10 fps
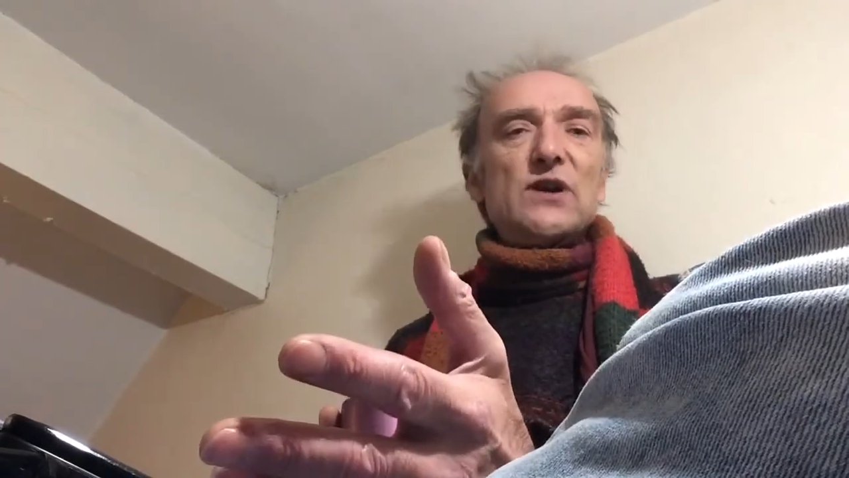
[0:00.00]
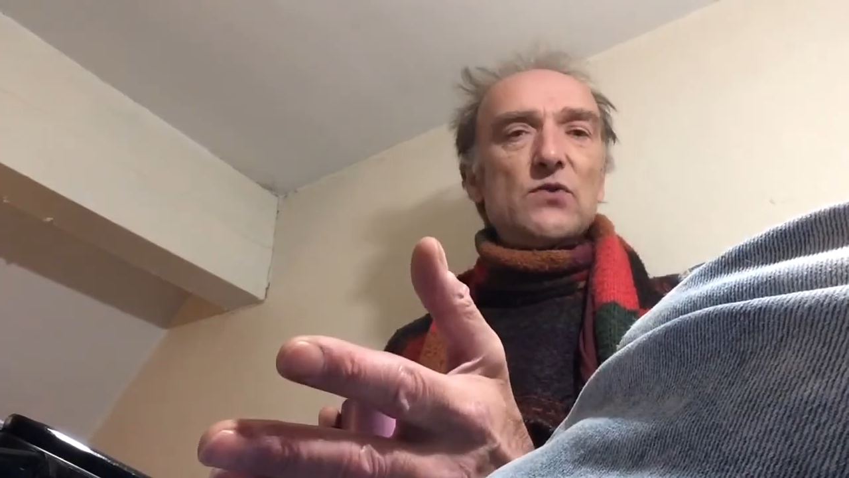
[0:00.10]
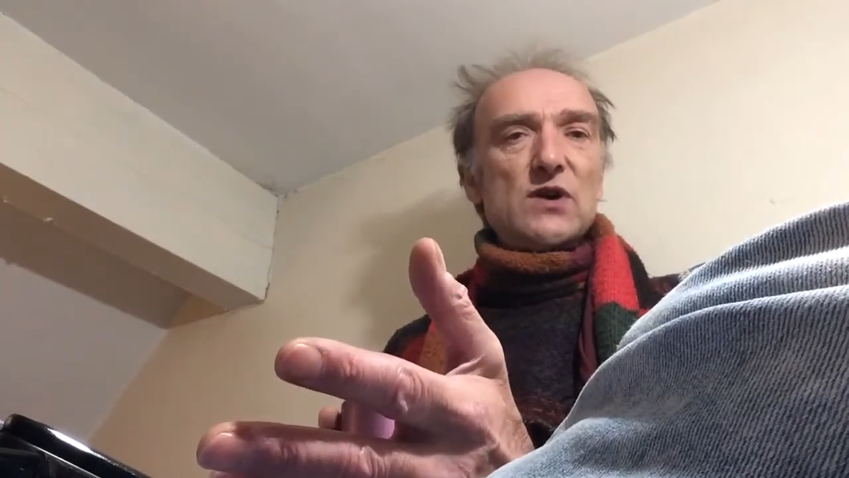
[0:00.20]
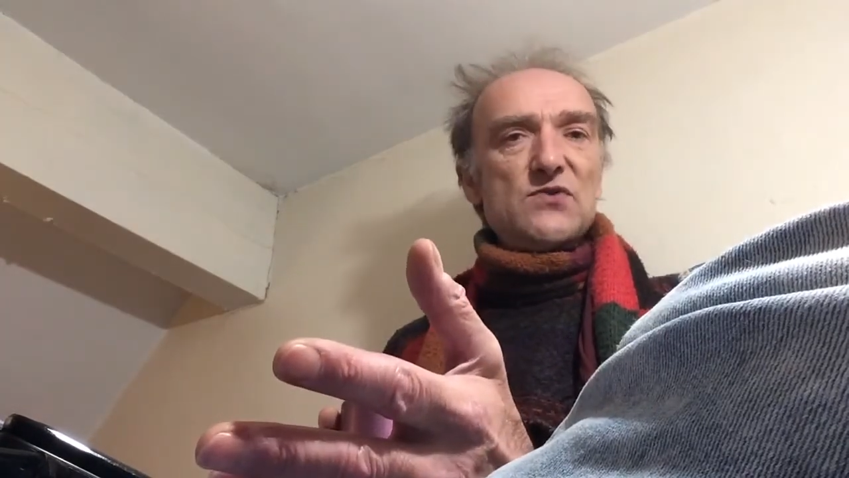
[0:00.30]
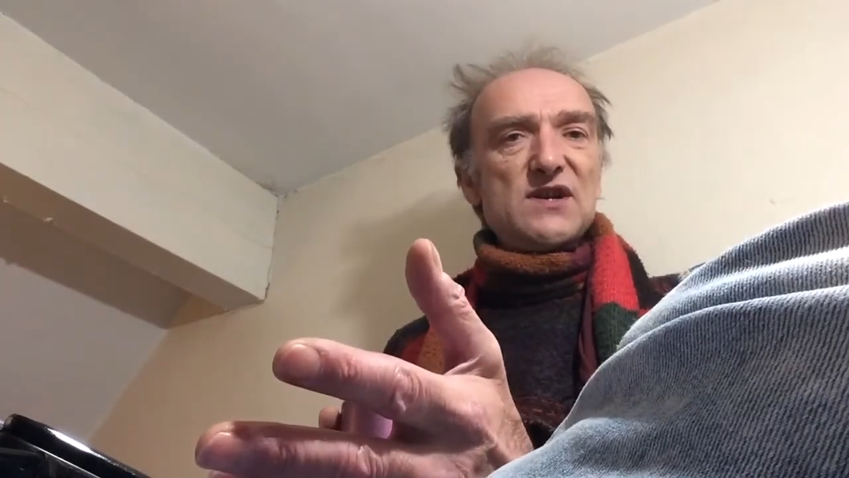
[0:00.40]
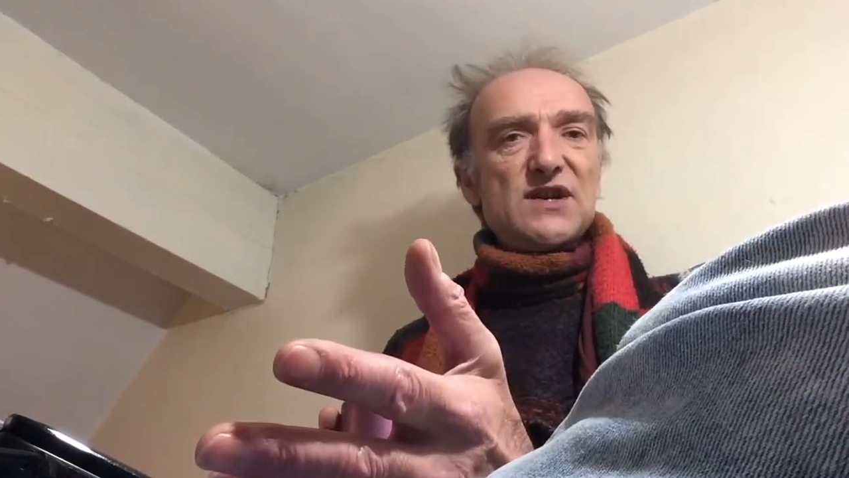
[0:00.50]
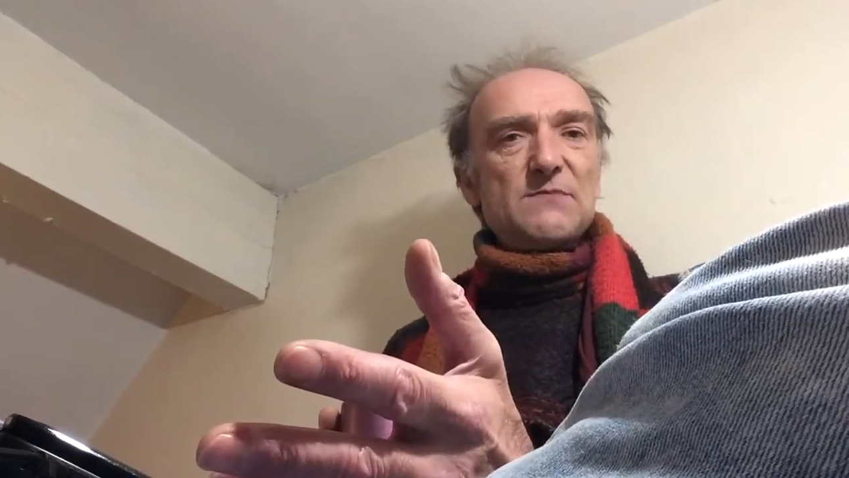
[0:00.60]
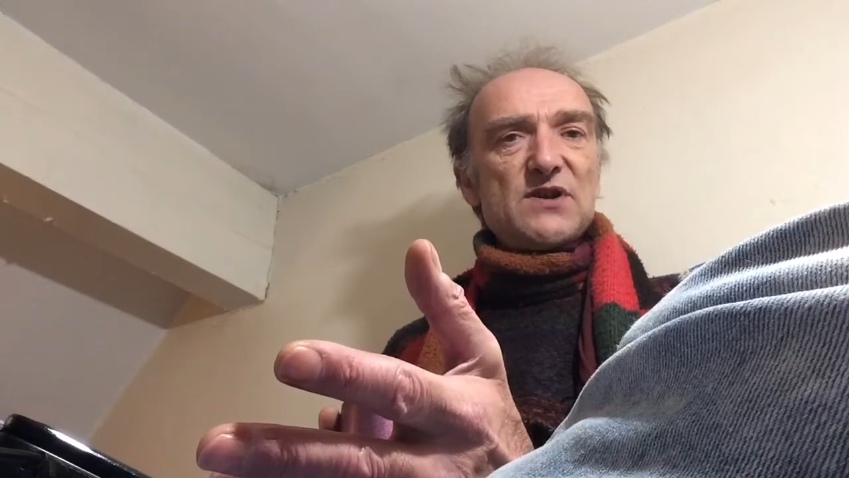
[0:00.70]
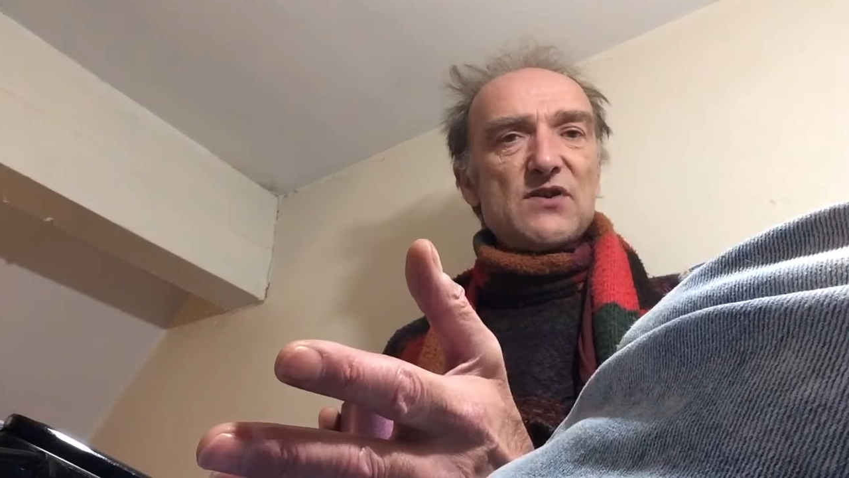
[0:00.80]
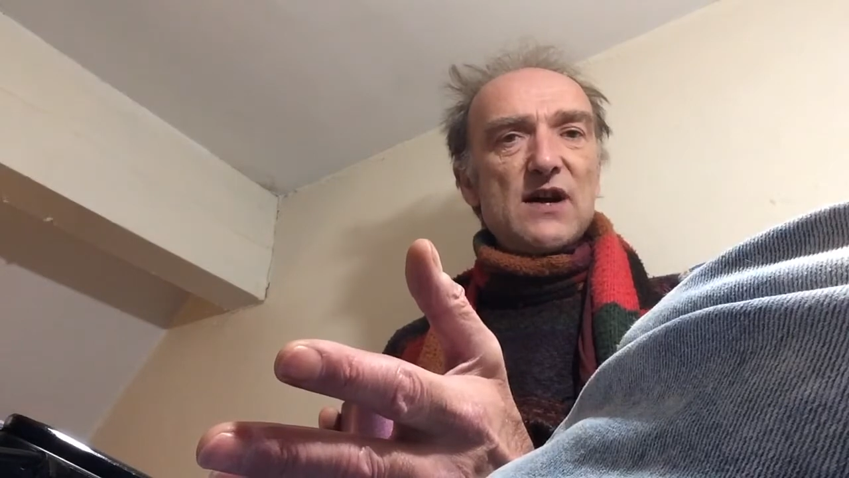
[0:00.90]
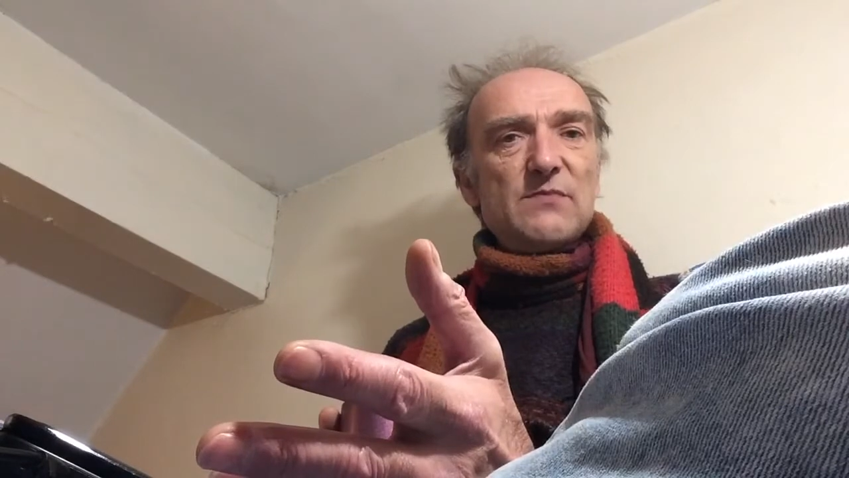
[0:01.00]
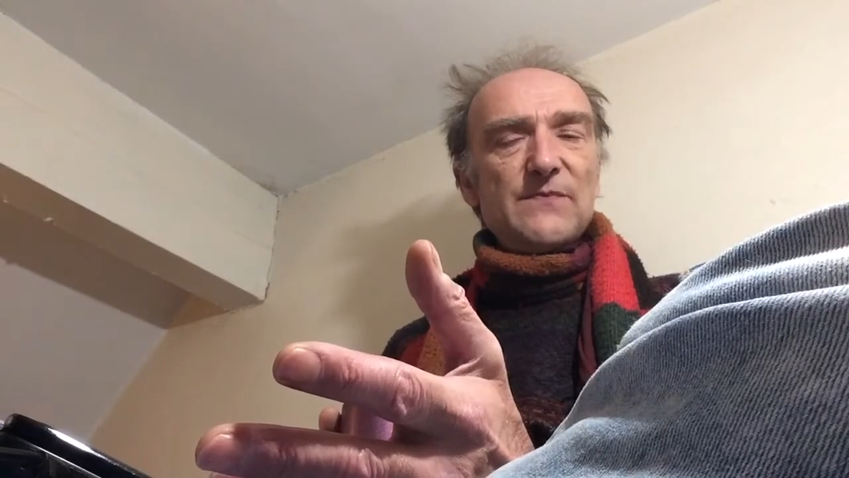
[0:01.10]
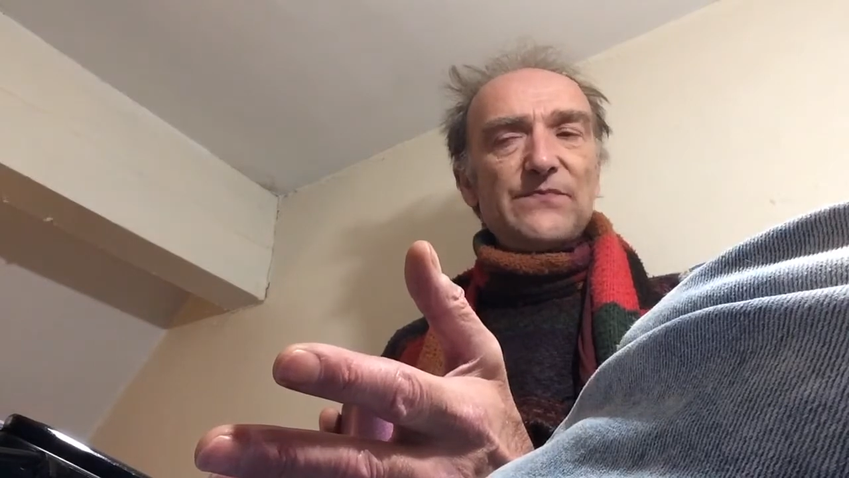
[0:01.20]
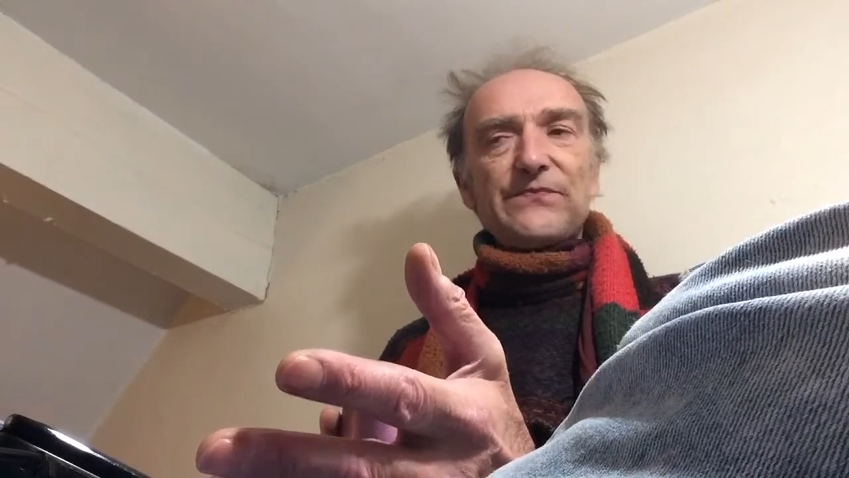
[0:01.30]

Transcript: you want to unsubscribe.